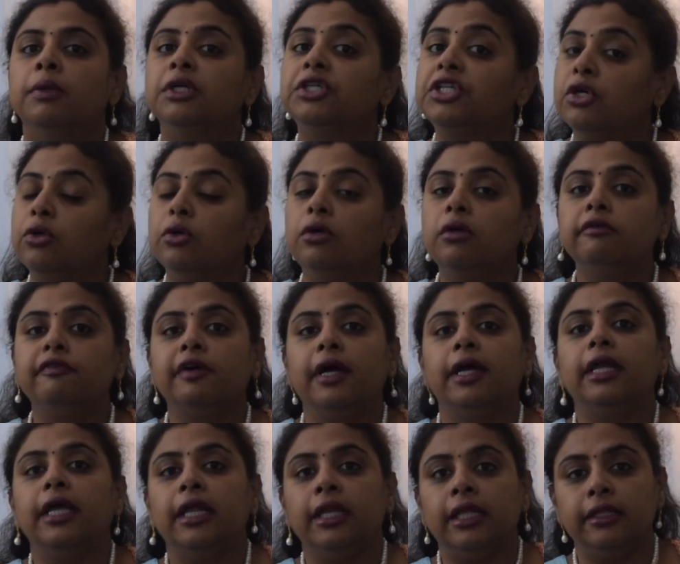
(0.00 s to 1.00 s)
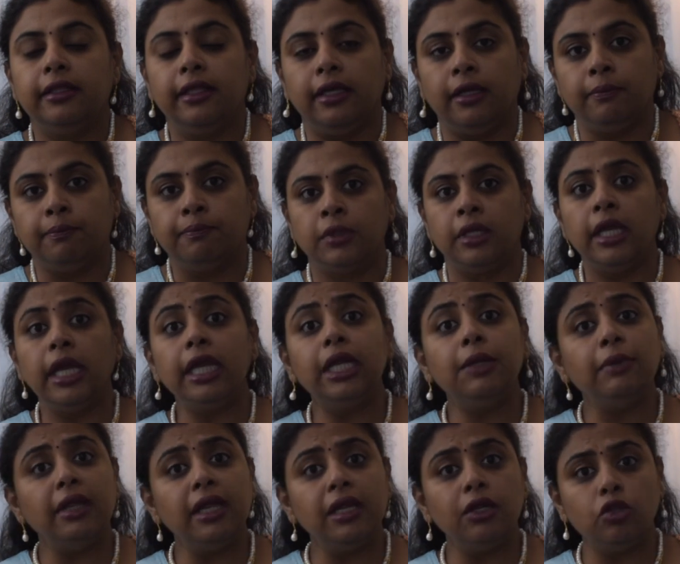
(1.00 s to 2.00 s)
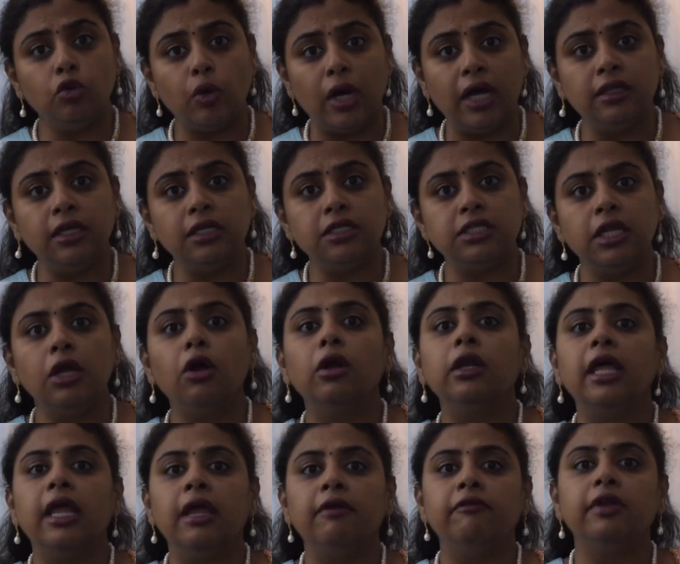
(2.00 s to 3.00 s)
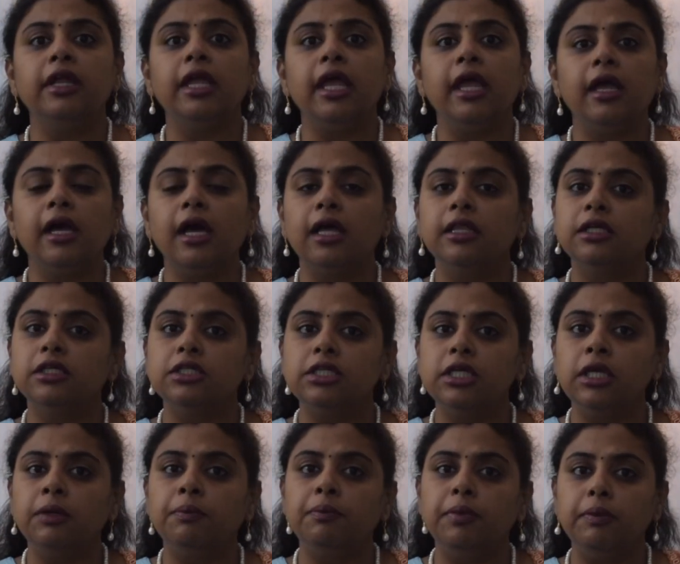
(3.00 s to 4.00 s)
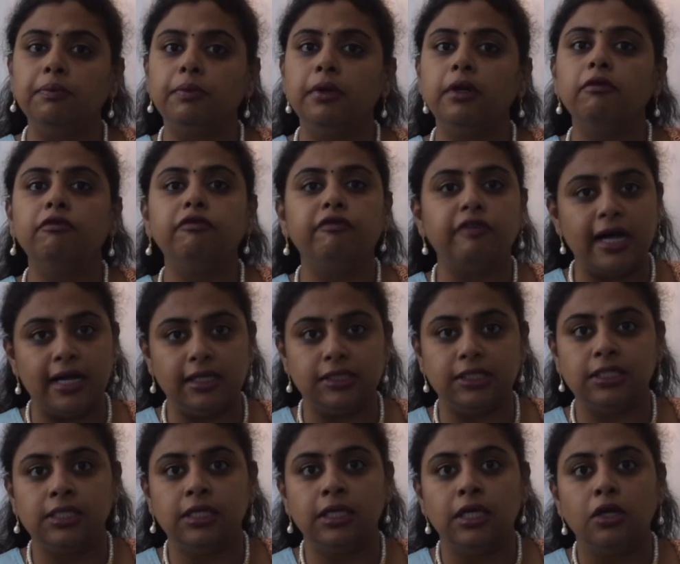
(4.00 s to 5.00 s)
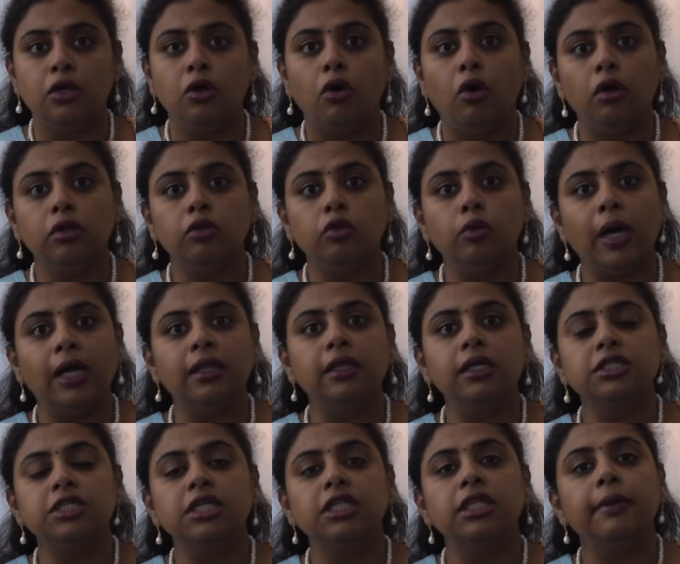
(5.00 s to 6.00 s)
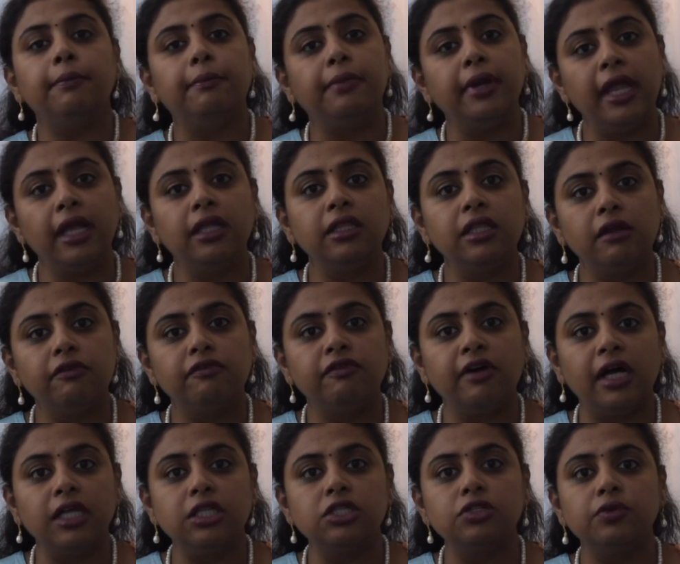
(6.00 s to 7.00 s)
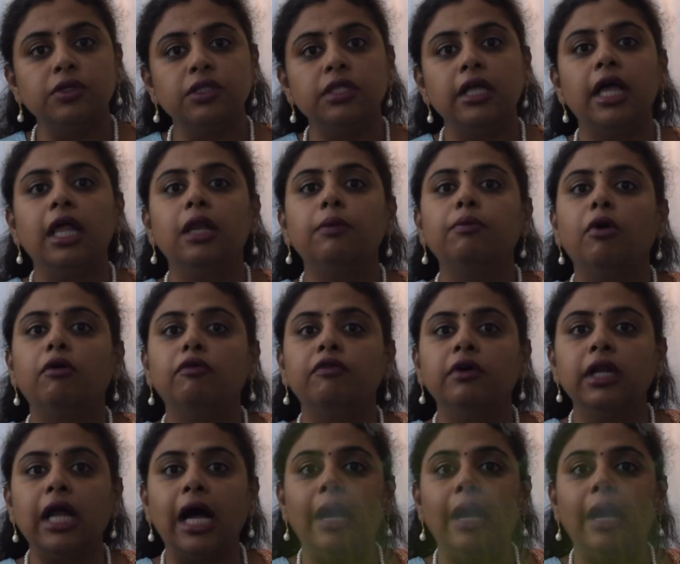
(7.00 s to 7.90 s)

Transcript: but she couldn't find anything. It being Dwadashi, on every Ekadashi, people fast. On Dwadashi, they break their fast with the help of an